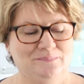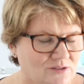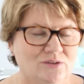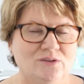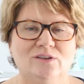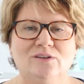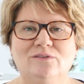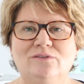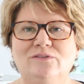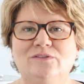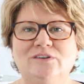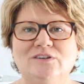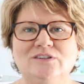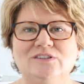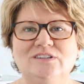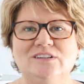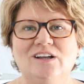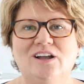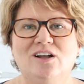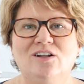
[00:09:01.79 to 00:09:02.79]
So the
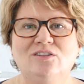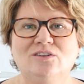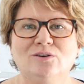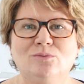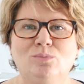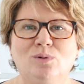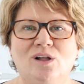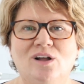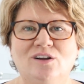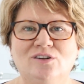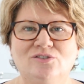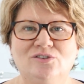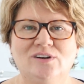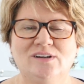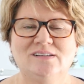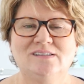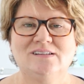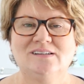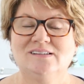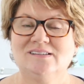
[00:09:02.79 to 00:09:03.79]
first color block
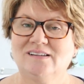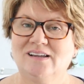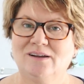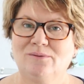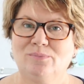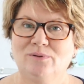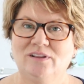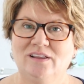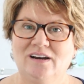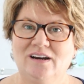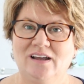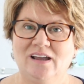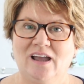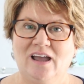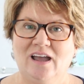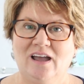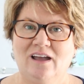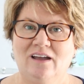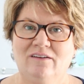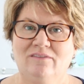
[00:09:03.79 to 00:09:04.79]
dress example that I
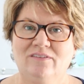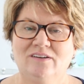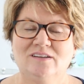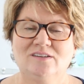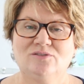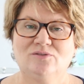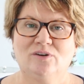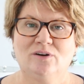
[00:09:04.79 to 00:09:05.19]
have is